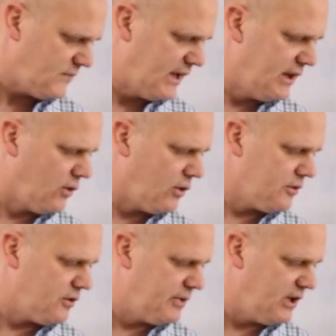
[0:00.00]
And in
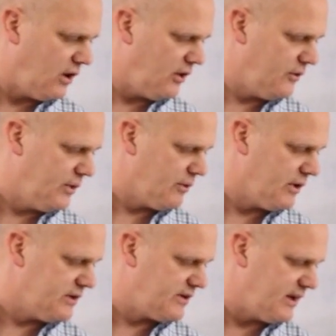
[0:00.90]
order to be all that we
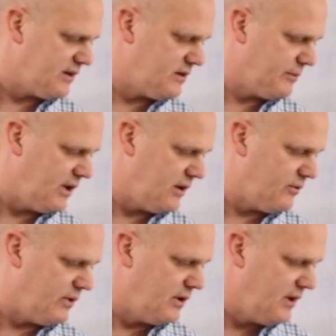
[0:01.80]
were intended to
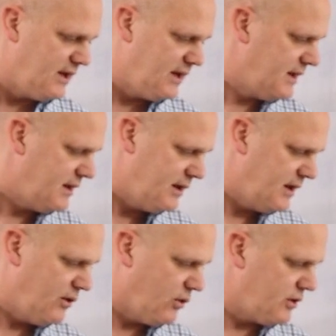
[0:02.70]
be,
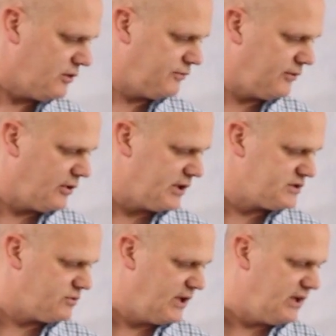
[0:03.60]
in order to
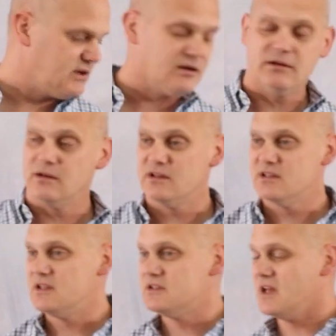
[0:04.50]
flourish, we need to,
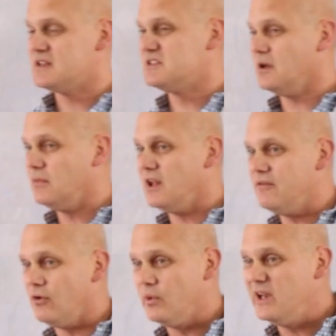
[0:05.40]
at some
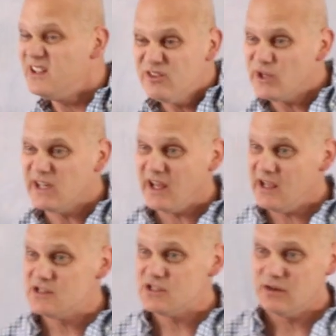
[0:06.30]
level, we need to engage